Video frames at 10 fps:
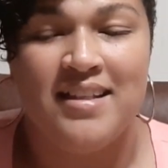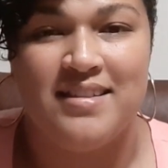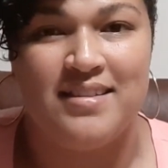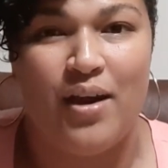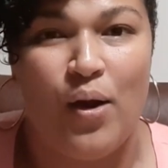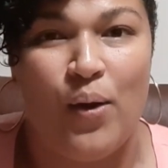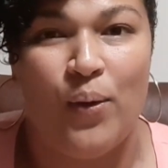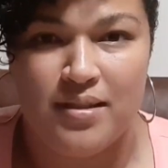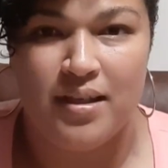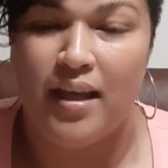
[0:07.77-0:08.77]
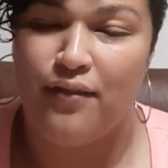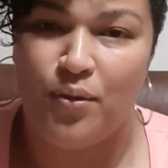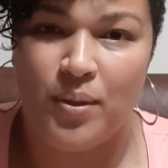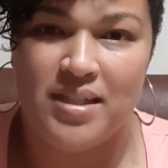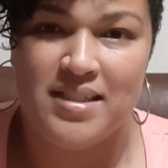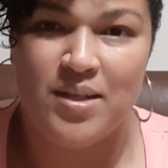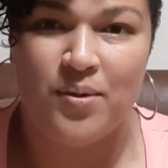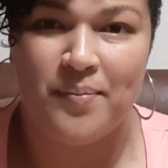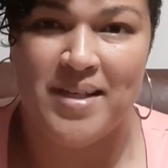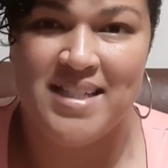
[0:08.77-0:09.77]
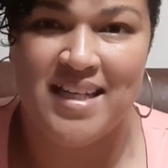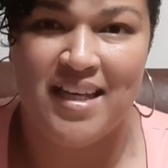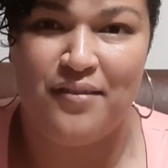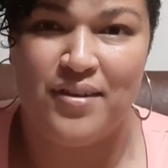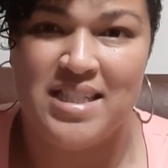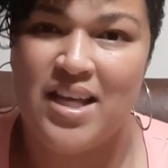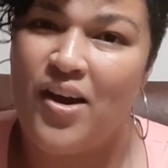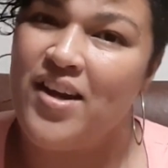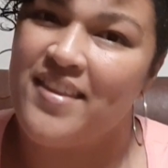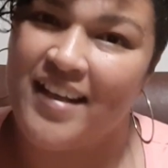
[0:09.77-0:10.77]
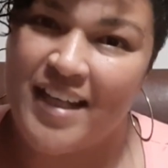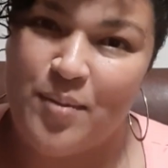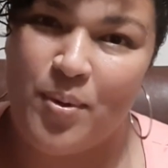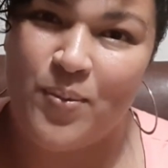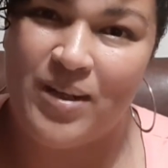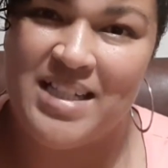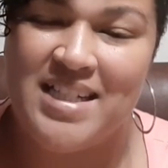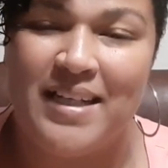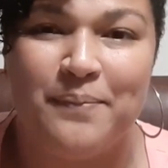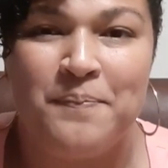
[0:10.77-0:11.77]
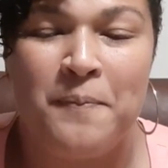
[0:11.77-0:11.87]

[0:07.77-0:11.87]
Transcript: So if you want to see what my sinking funds are, then keep on watching.